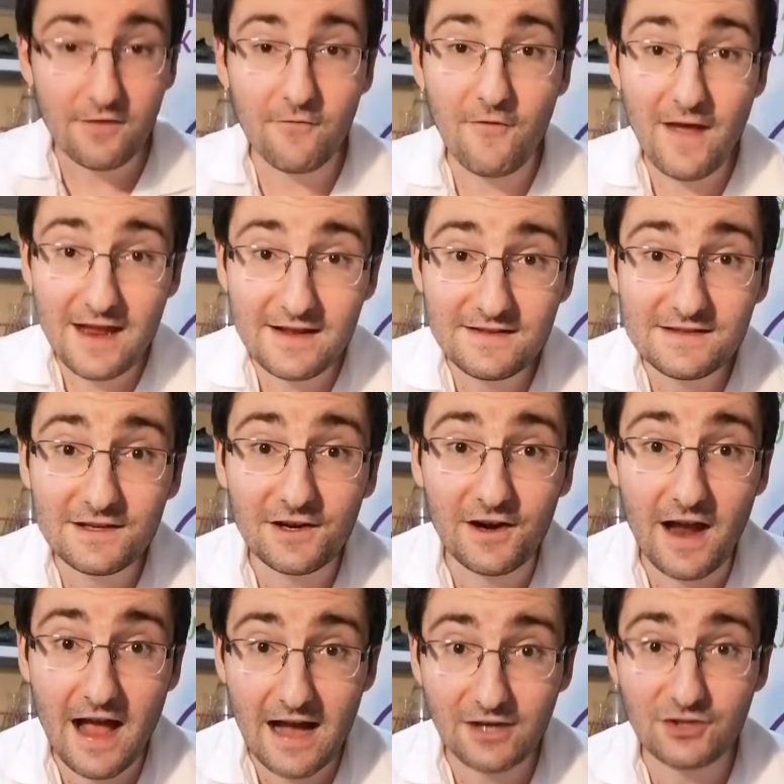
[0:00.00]
Veins
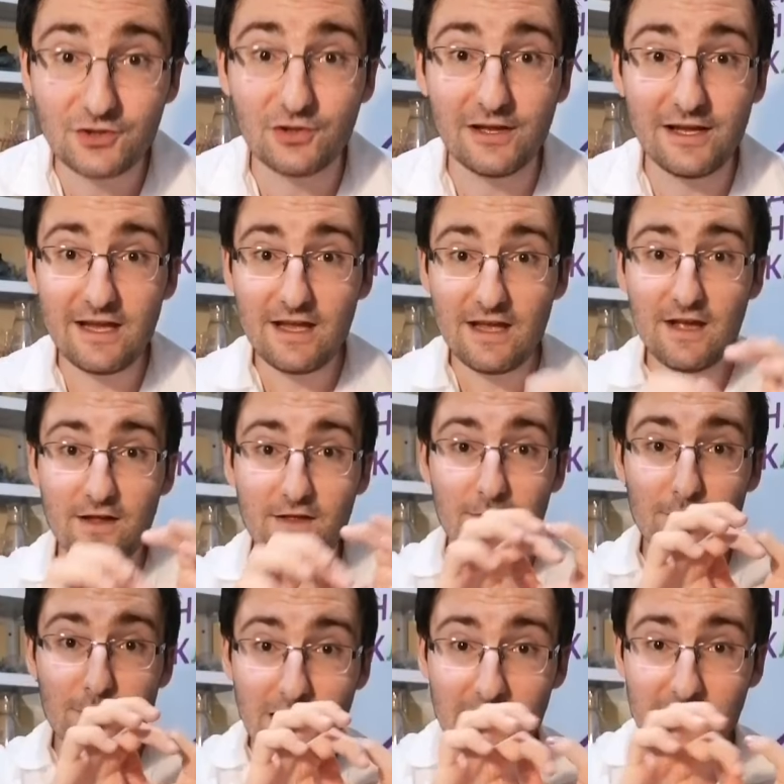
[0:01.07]
are actually
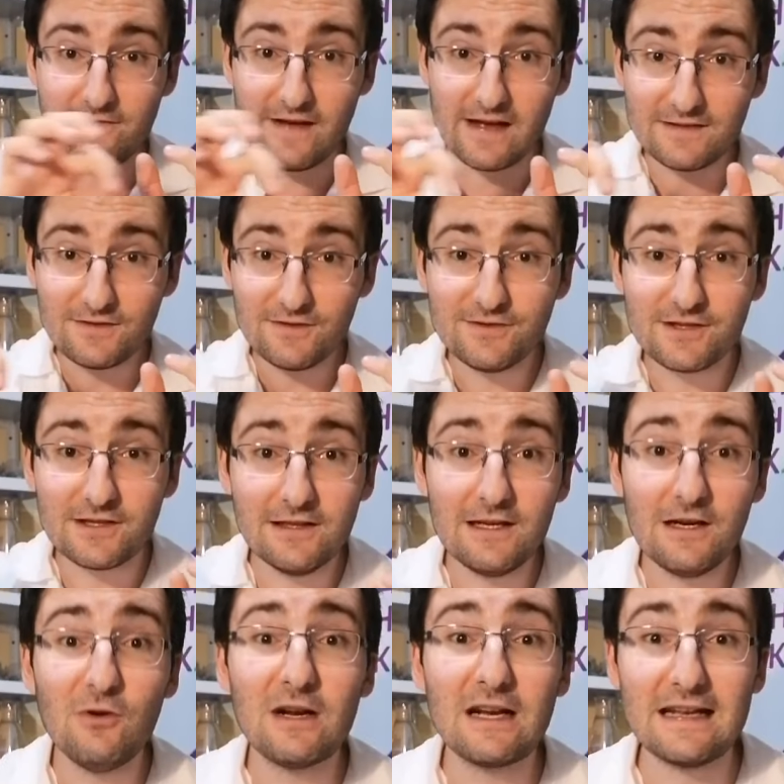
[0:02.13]
the blood vessels, they're
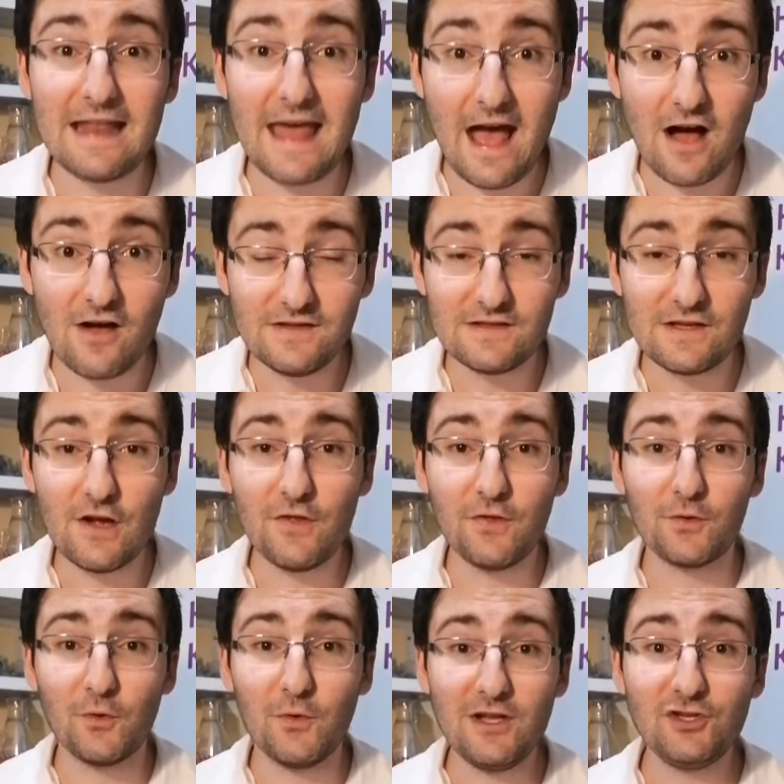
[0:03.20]
little canals
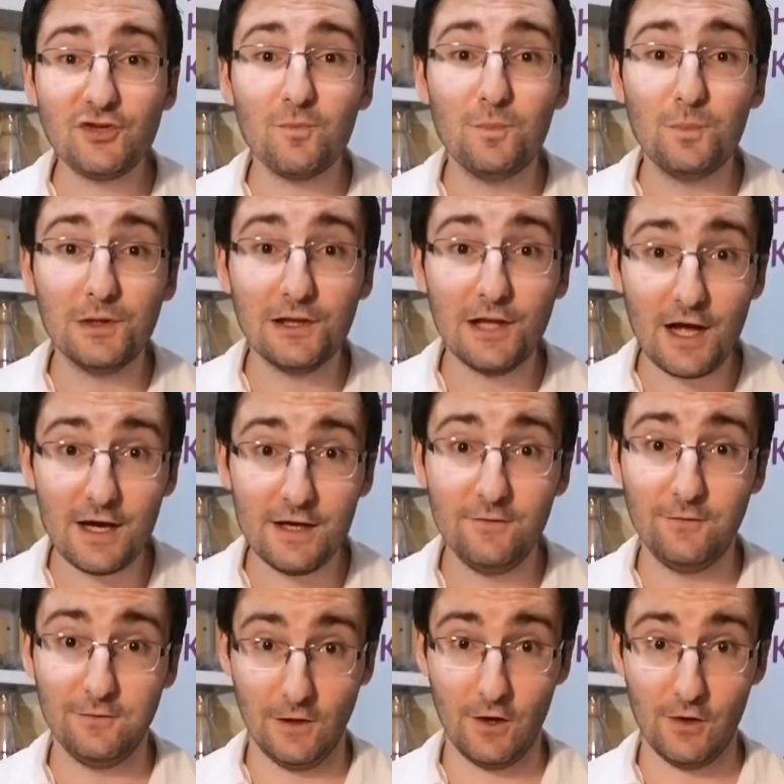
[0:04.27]
through which
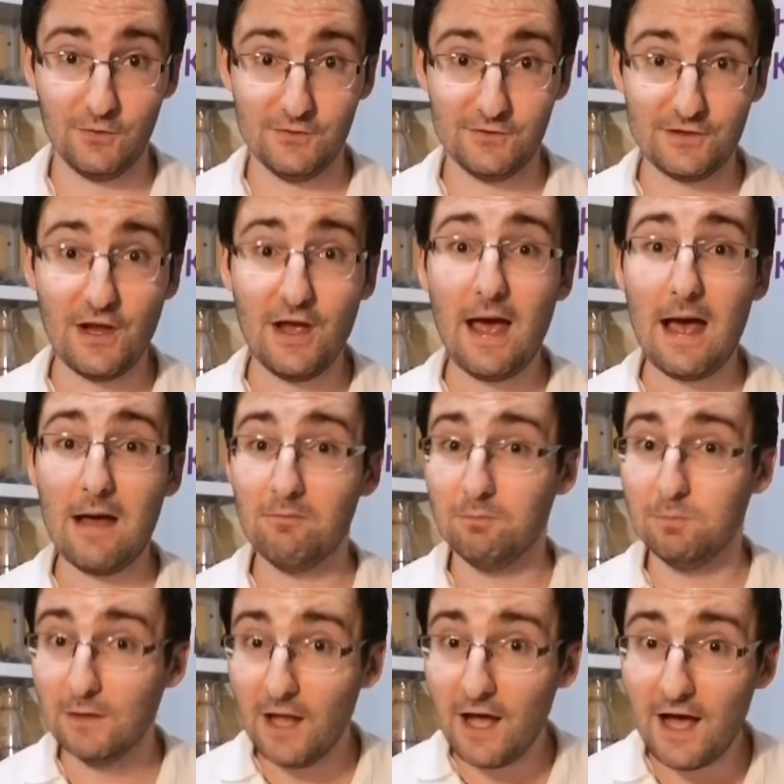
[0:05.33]
blood flows.
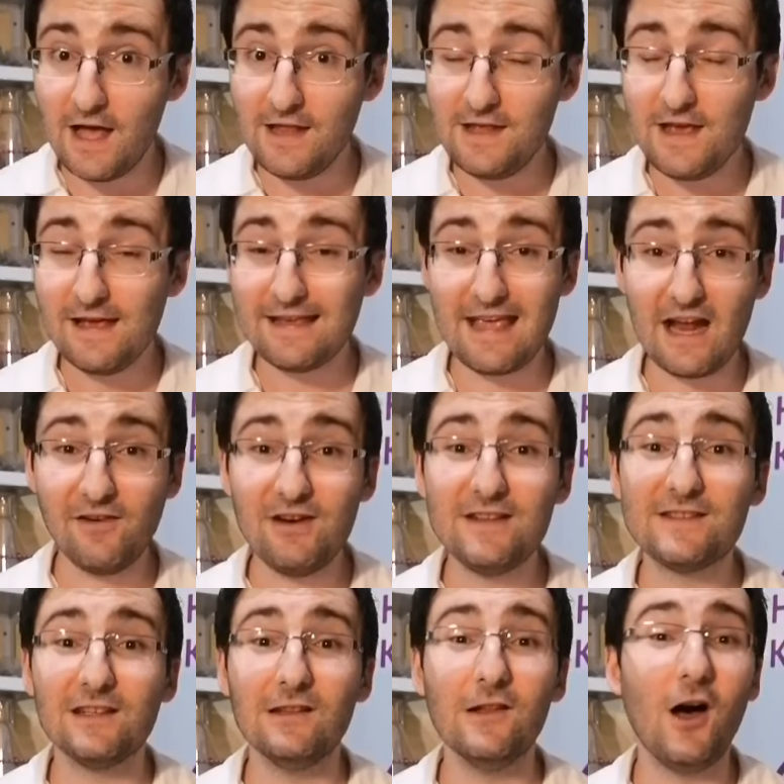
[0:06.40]
And blood
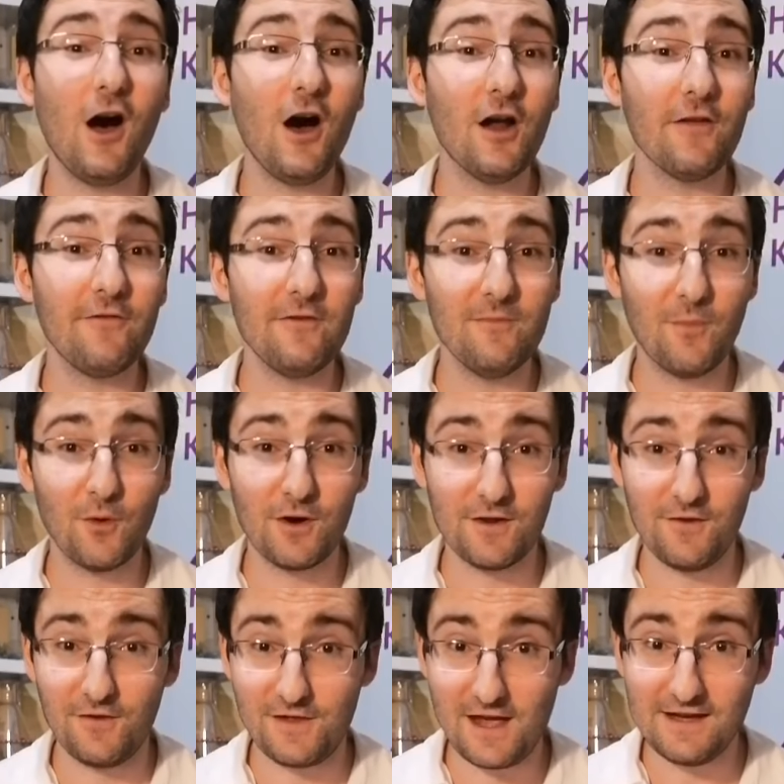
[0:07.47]
carries a lot of
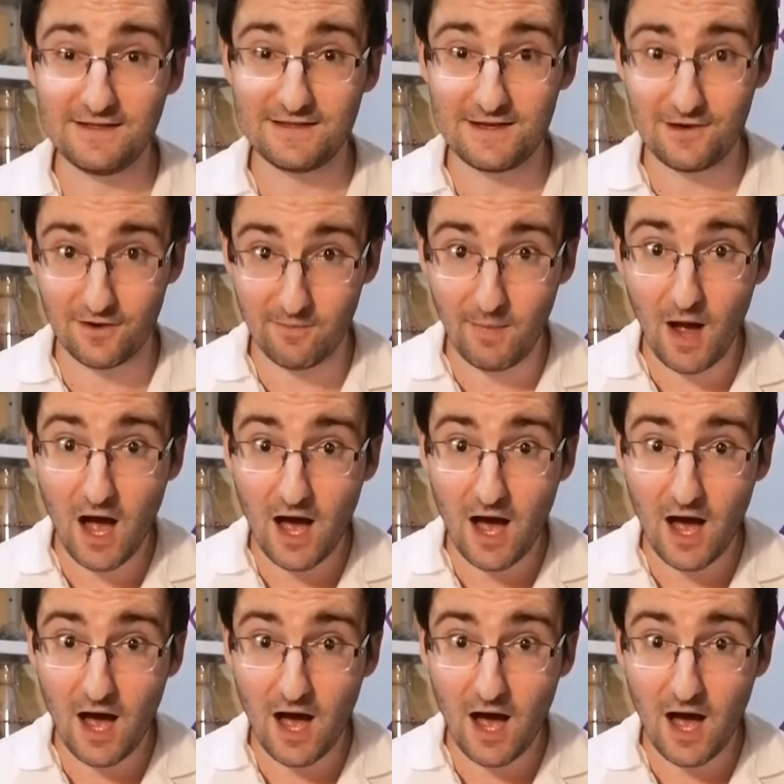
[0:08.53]
important things in our